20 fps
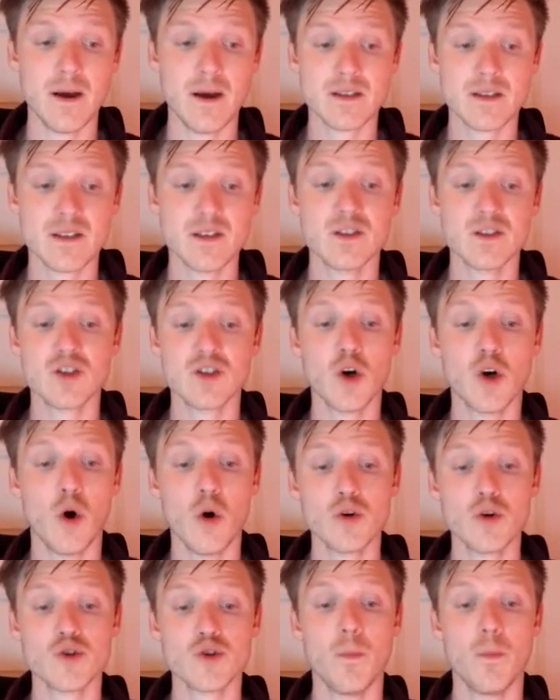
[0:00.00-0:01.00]
exists
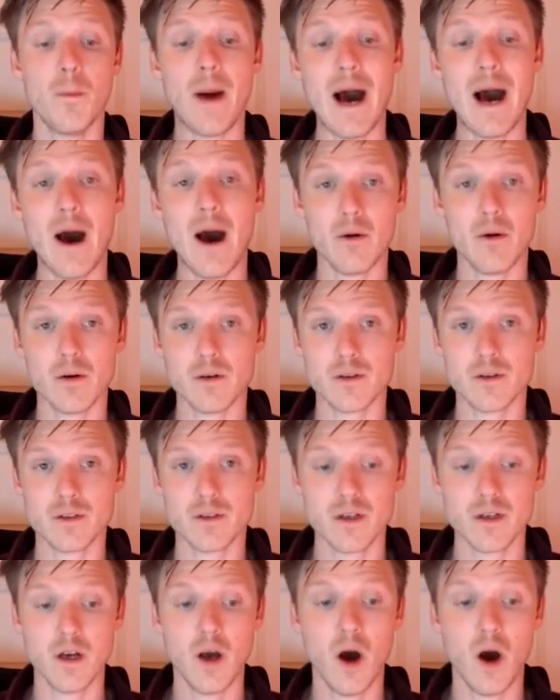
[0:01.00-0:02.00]
causal
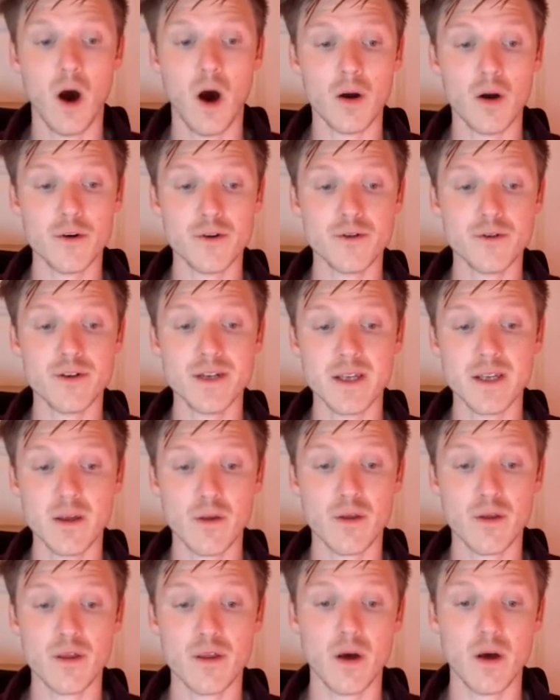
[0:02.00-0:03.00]
powers
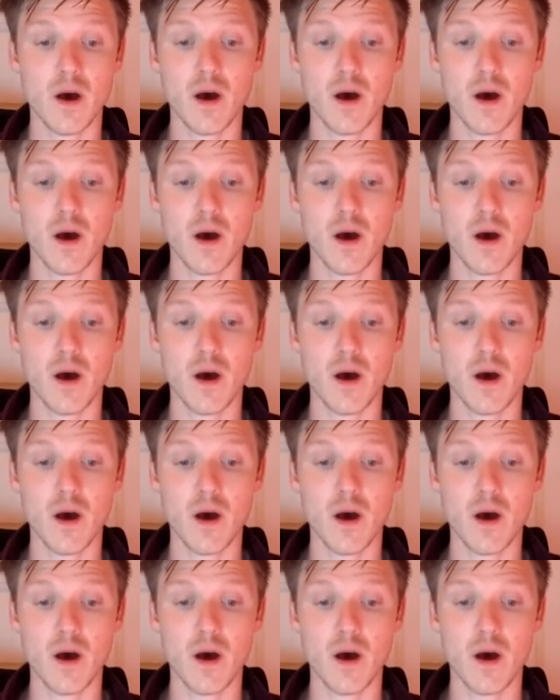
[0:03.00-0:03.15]
underneath